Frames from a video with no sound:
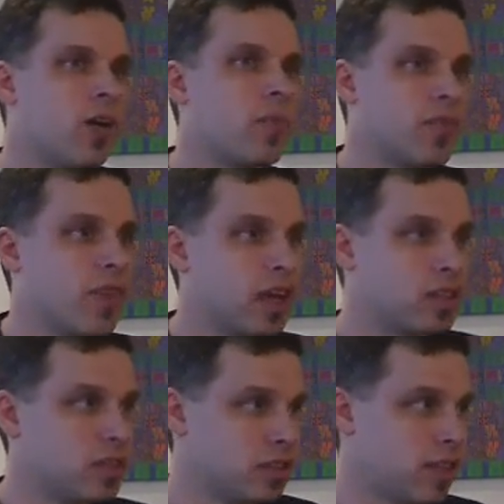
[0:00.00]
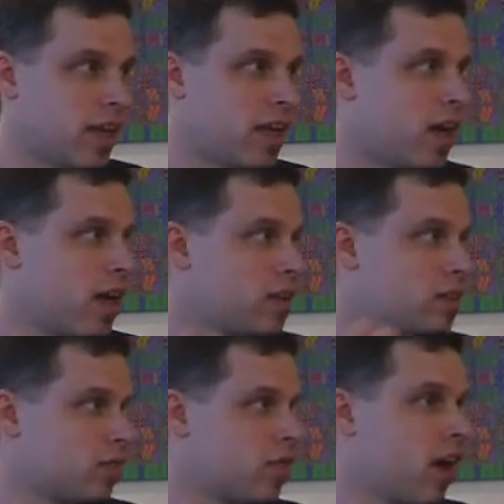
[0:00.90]
with functions that are
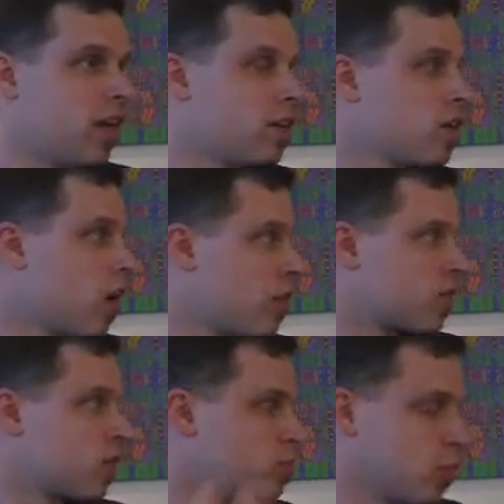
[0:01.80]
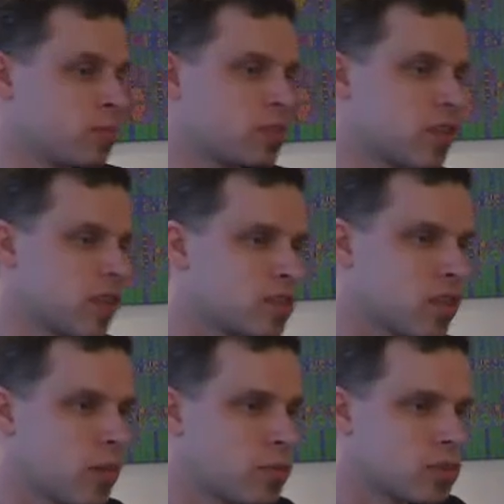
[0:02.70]
defined over those more precise
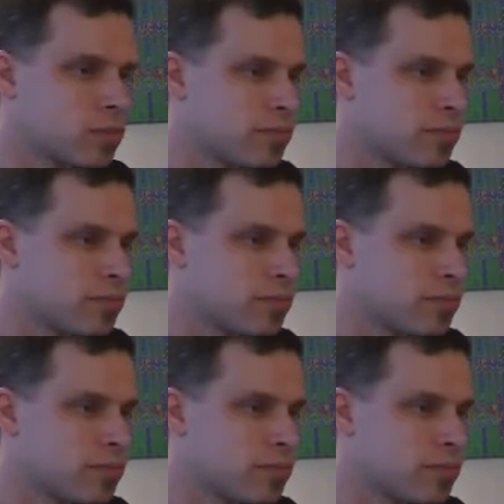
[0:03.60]
types.